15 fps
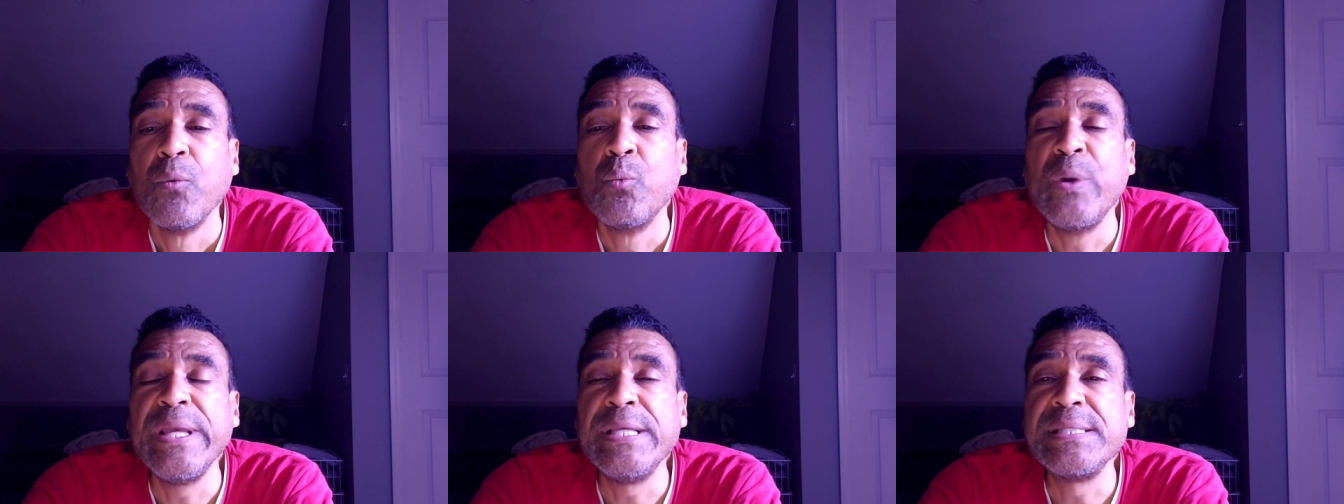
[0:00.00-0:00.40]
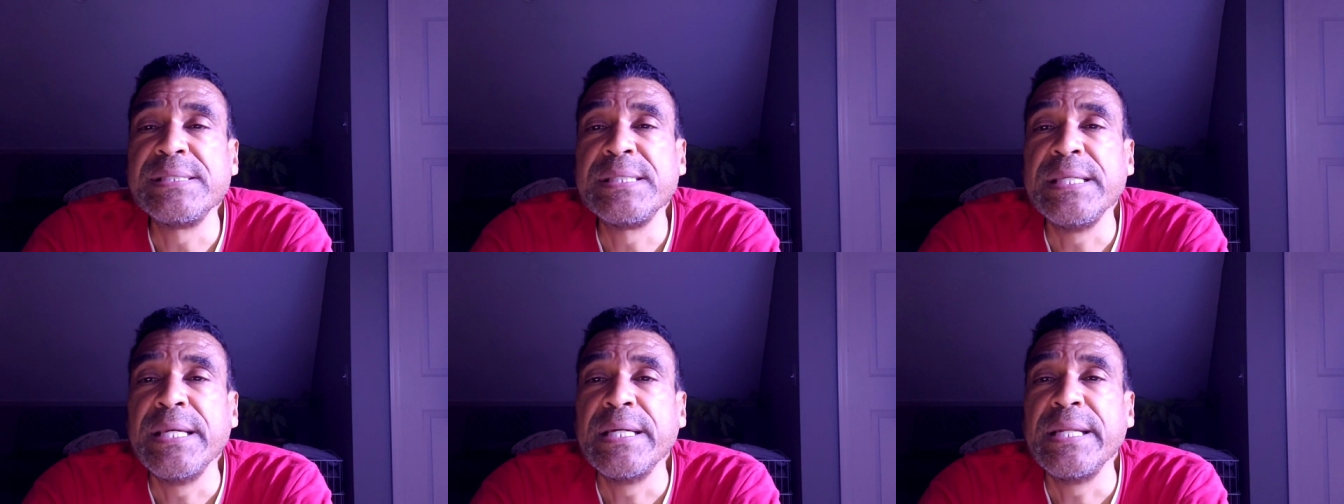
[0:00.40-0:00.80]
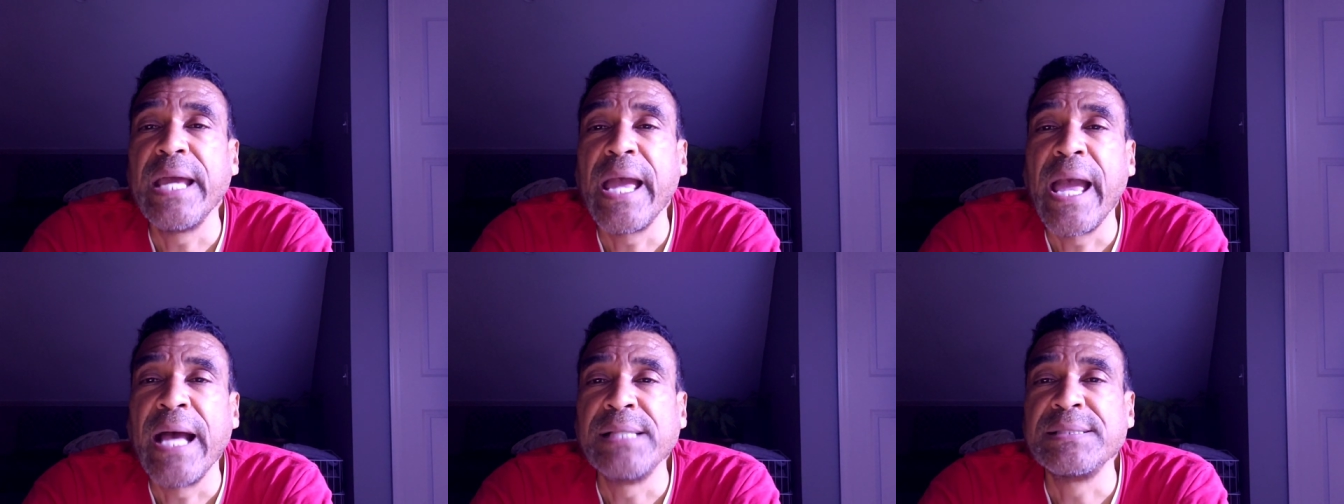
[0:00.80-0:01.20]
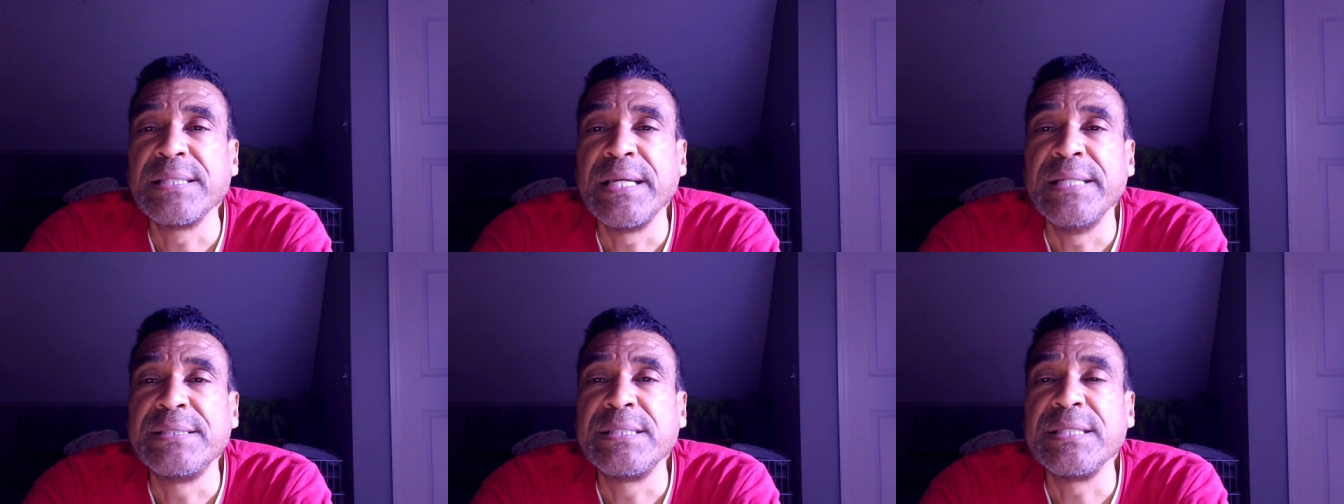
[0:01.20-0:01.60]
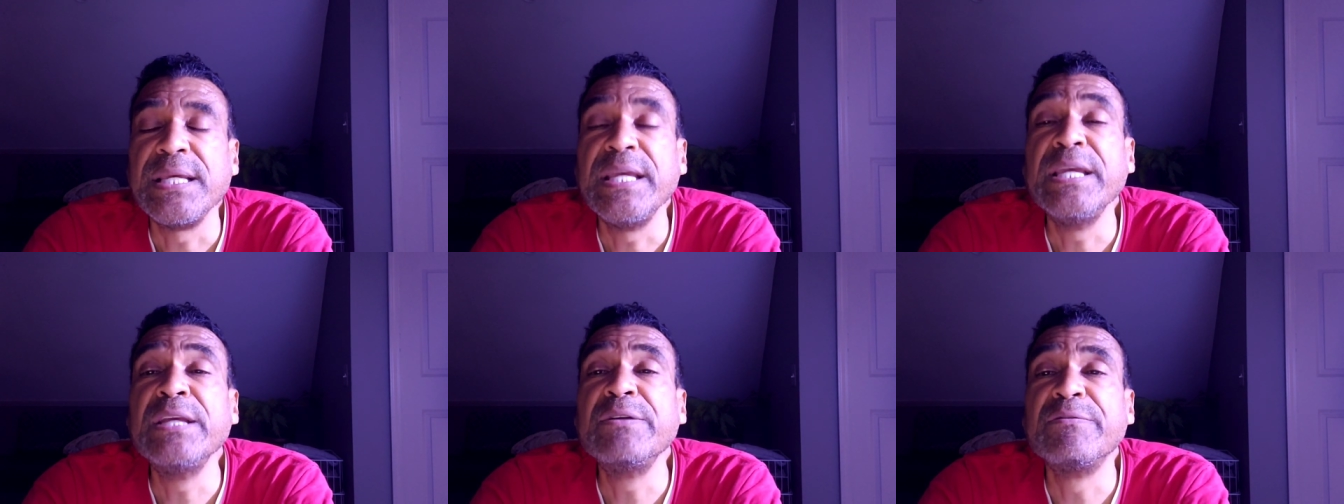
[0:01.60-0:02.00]
we see it as its
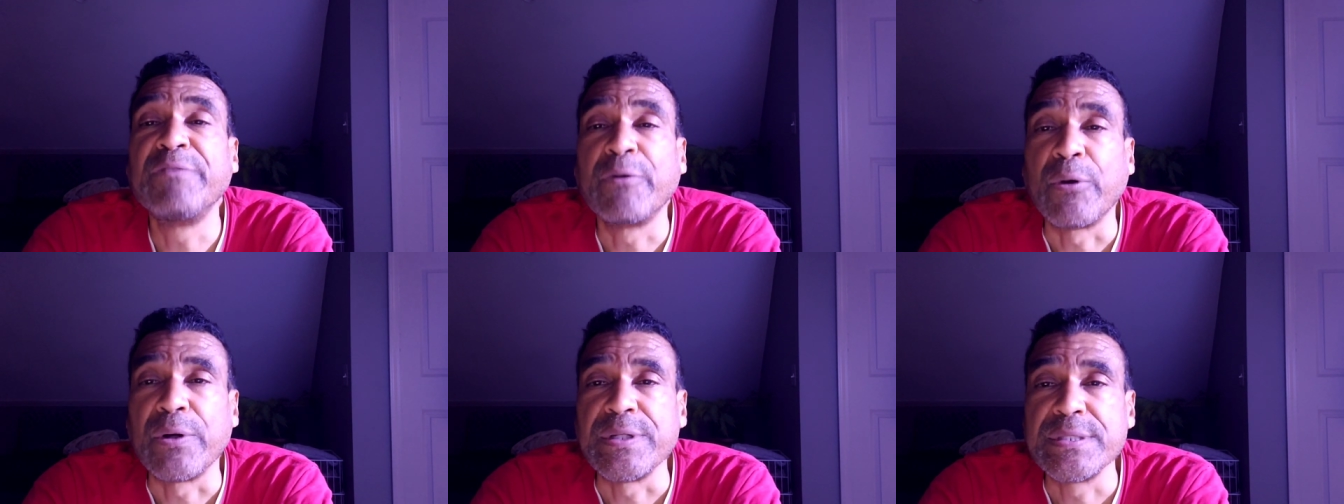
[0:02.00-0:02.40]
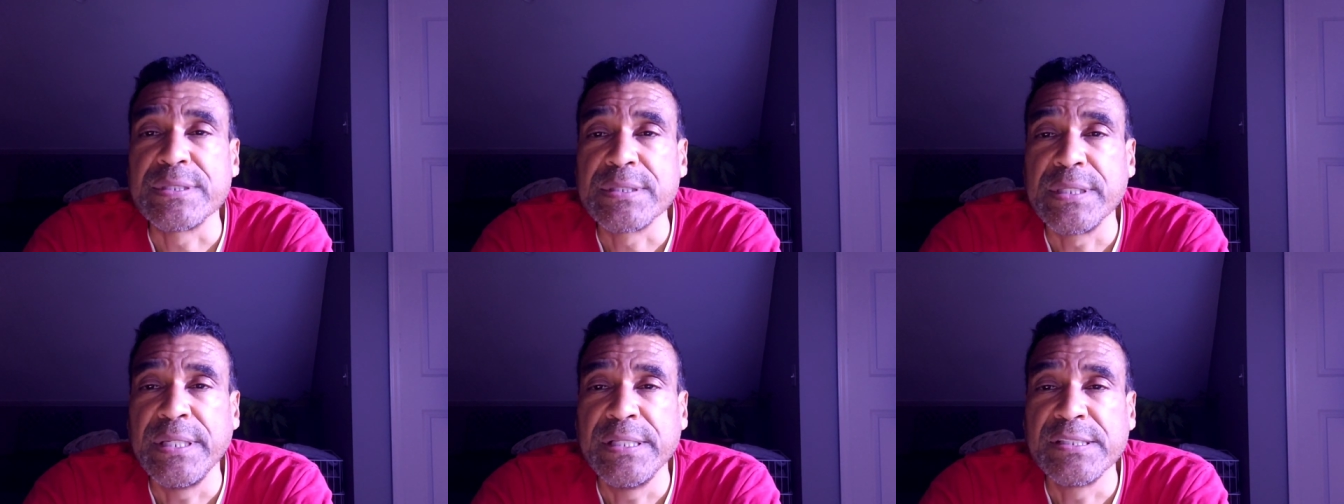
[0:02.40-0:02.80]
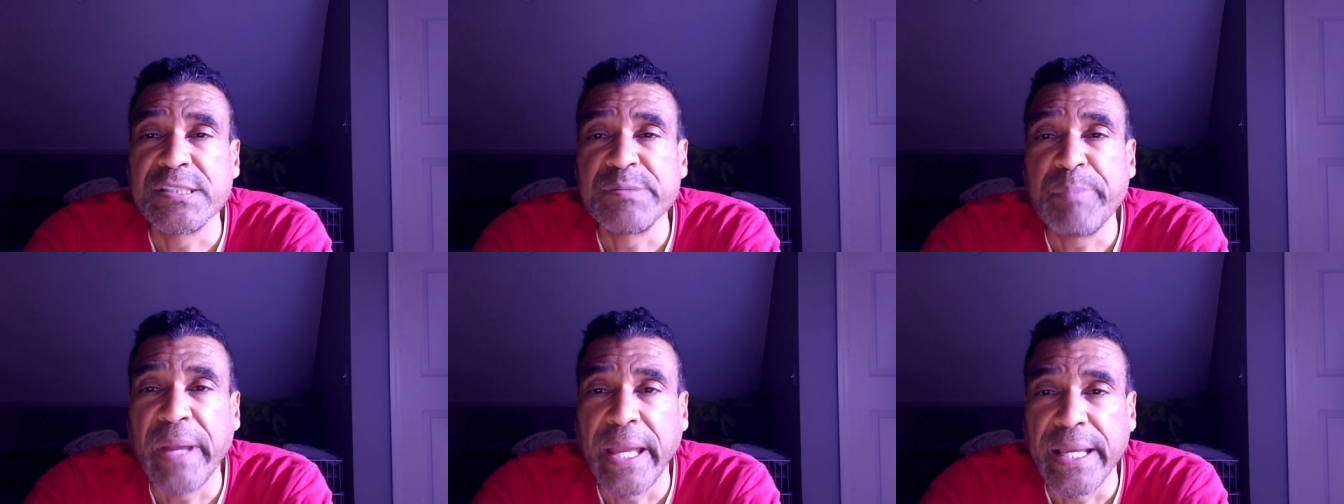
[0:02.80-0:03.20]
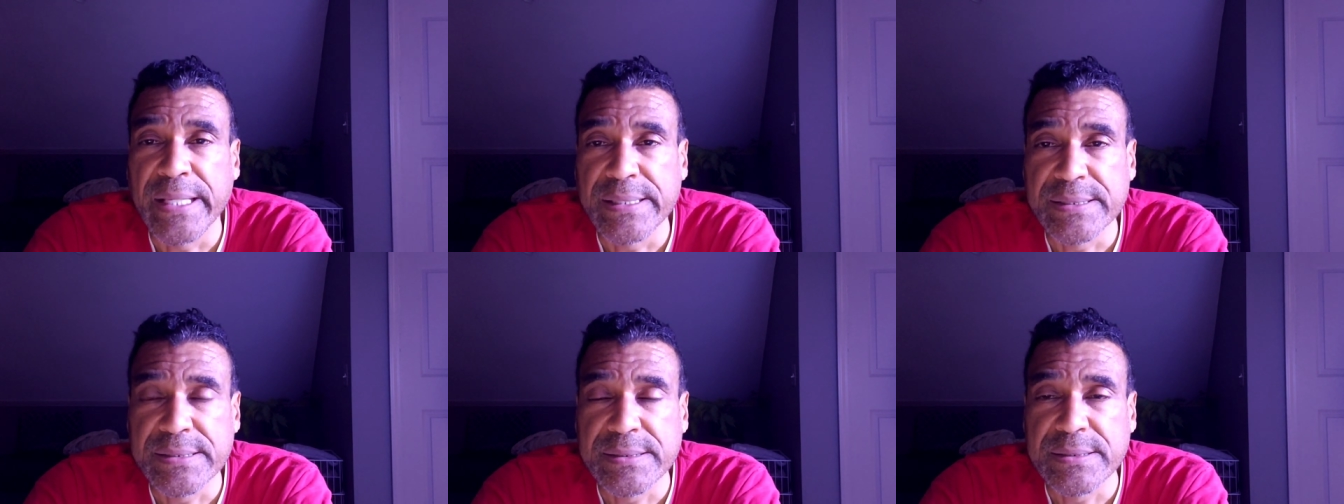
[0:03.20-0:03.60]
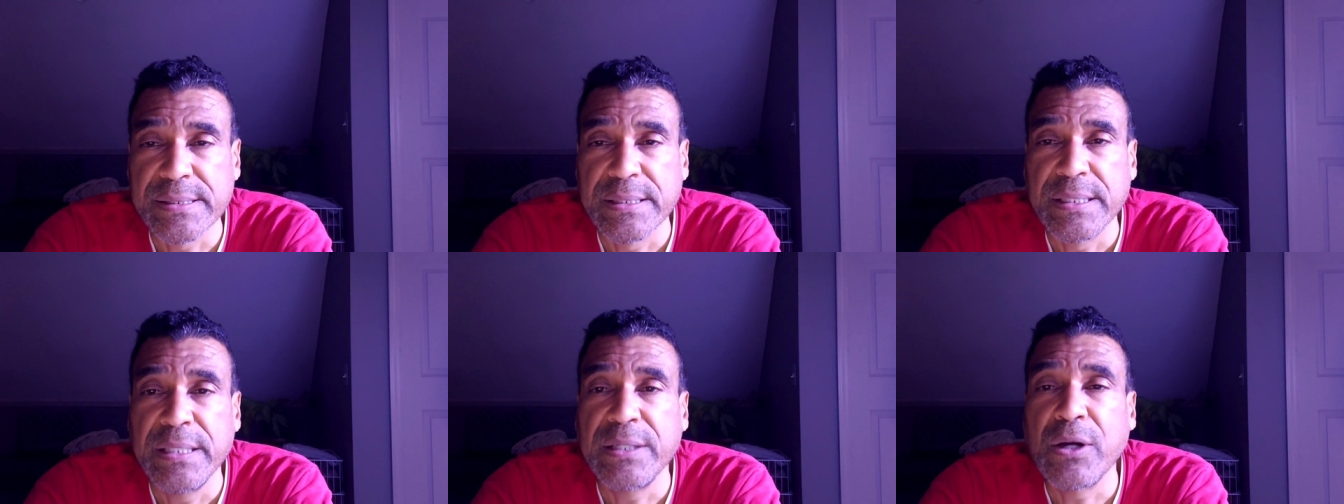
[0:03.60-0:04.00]
inverse in space.
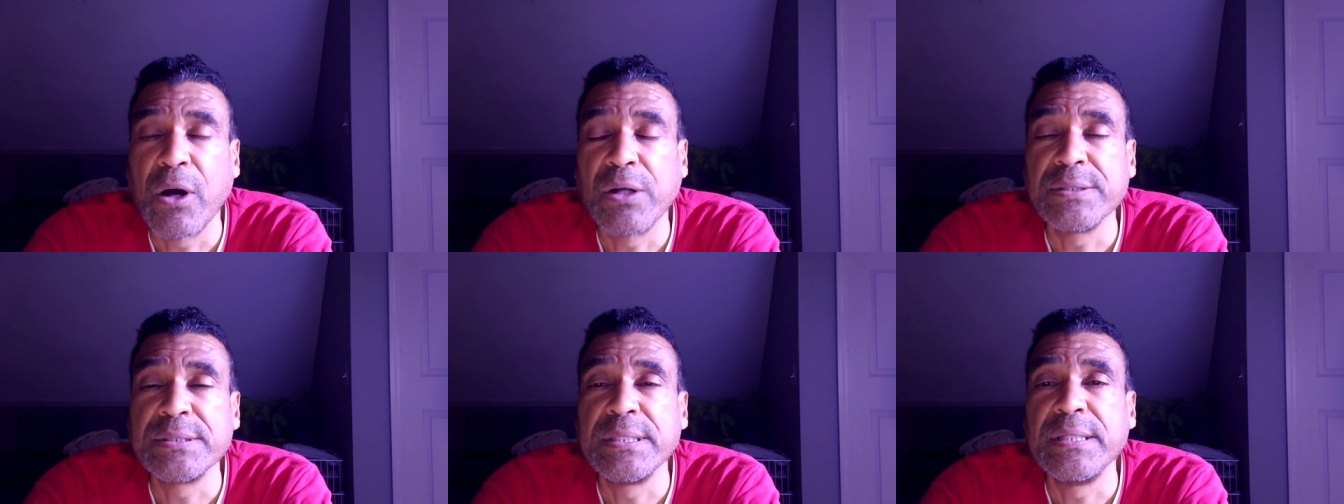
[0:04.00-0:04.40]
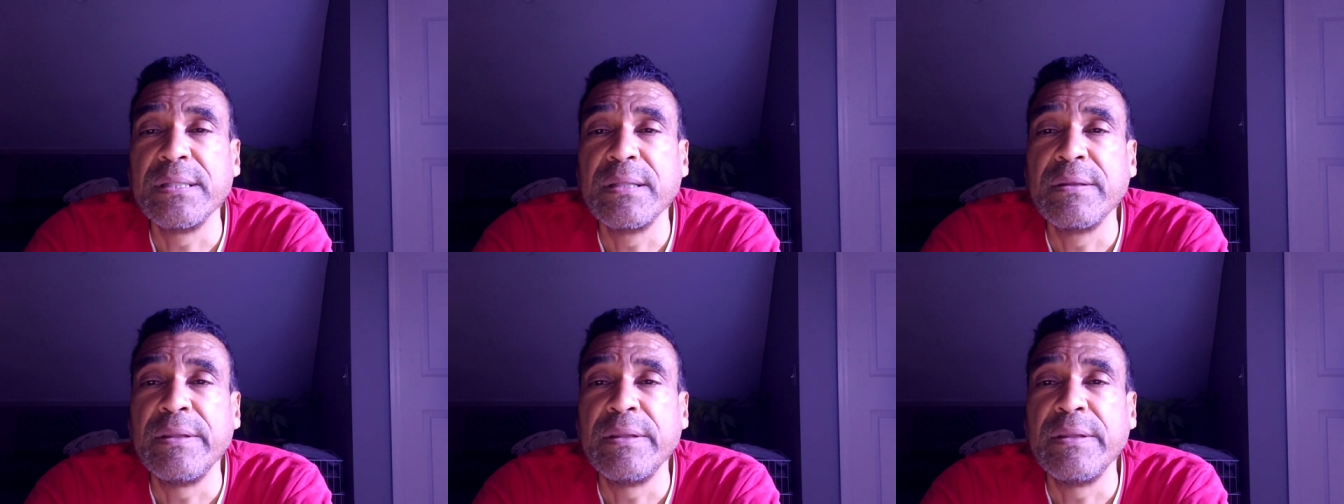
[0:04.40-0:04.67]
He calls it